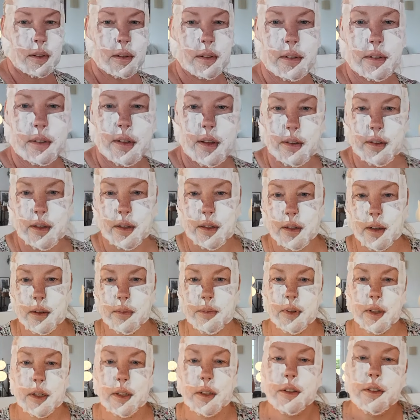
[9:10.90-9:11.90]
and something that
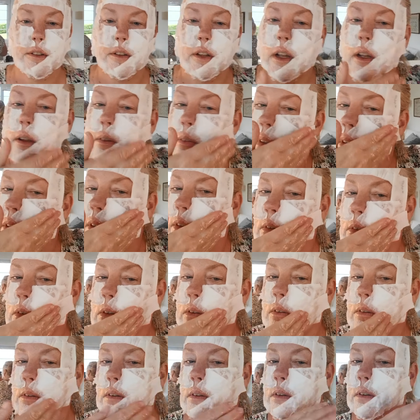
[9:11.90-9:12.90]
I'm going to share with you
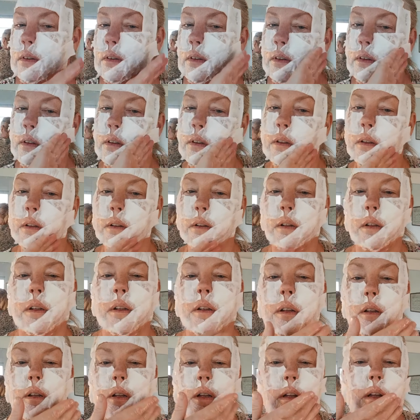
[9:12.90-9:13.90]
all.
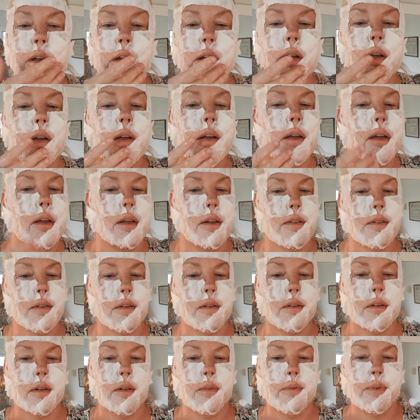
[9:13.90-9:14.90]
Okay,
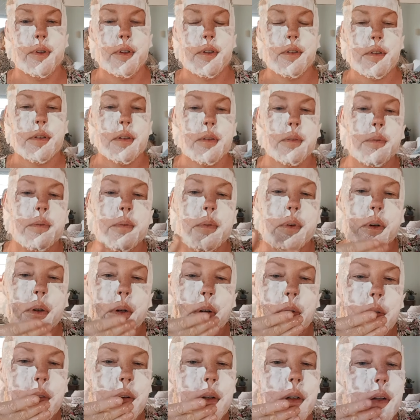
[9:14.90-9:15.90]
so I'm going to put some
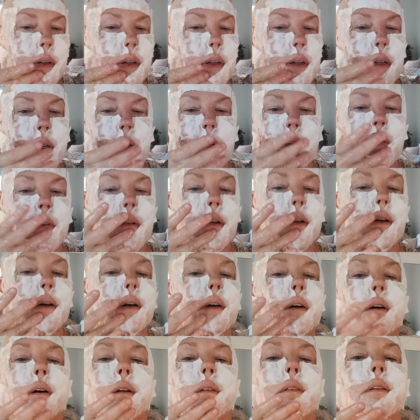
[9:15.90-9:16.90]
more
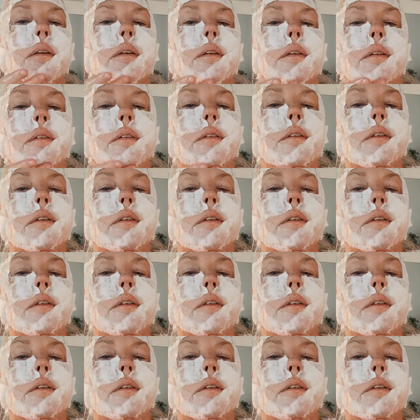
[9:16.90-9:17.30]
on this